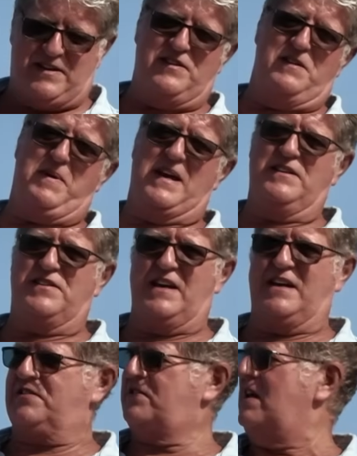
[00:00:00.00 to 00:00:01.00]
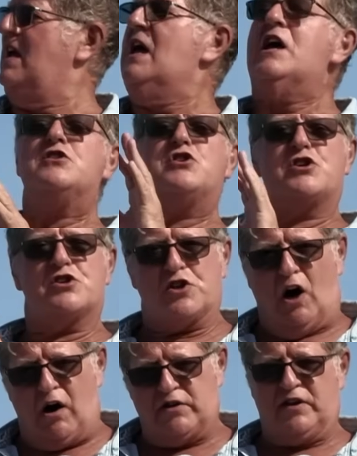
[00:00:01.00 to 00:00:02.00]
to the basics,
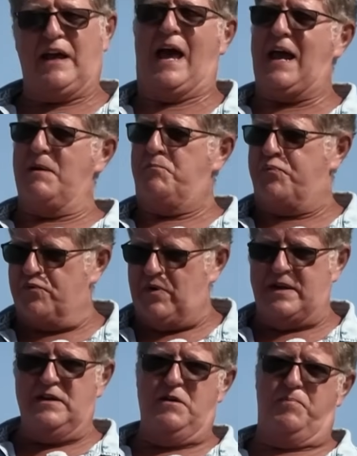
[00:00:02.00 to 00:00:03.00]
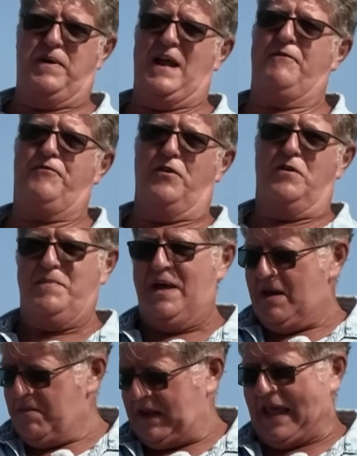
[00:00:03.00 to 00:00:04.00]
start again, brand new platform,
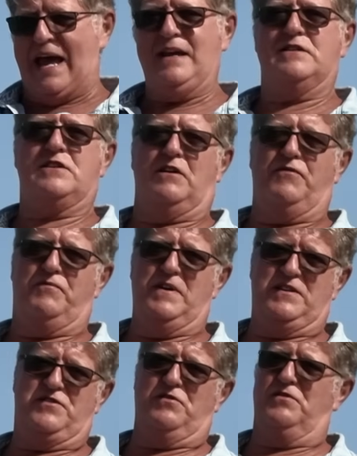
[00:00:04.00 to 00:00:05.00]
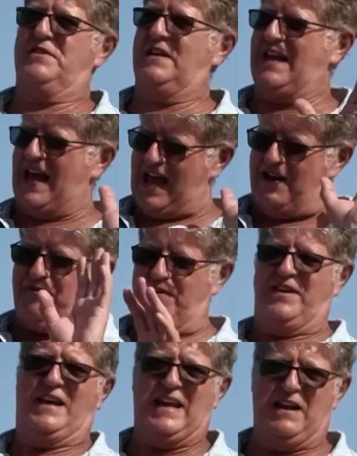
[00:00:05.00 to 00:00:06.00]
get your software sorted, get
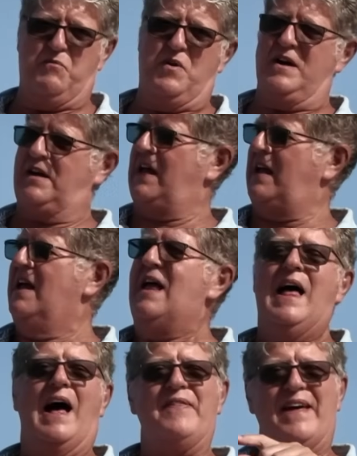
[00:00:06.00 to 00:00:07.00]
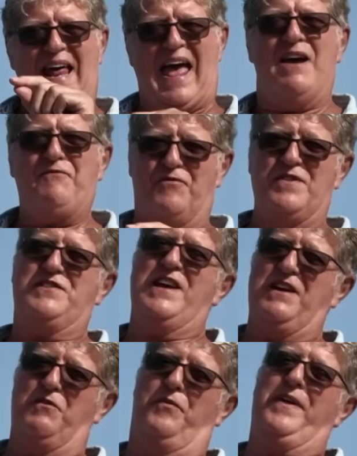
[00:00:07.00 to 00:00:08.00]
everything in it working, and then every
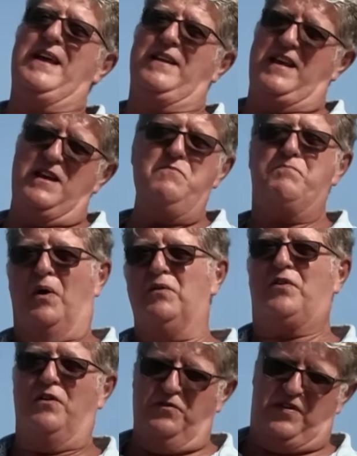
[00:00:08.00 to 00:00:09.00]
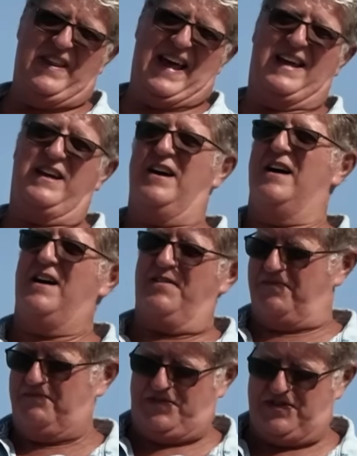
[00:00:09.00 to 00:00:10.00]
single thing that you bolt onto that car,
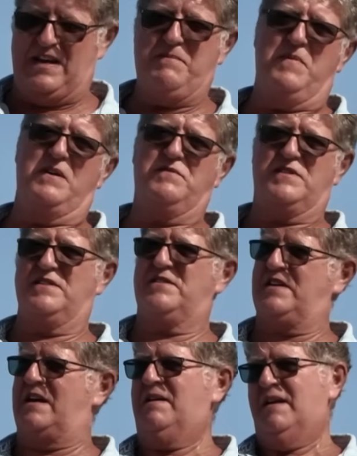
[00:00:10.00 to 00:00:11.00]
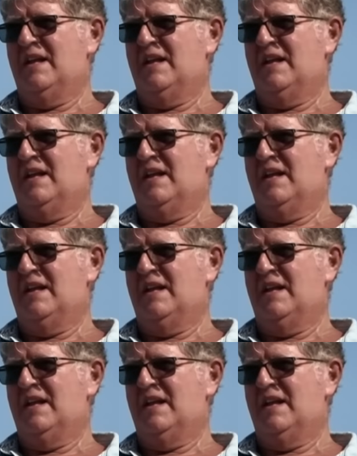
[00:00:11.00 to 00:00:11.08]
from seat motors to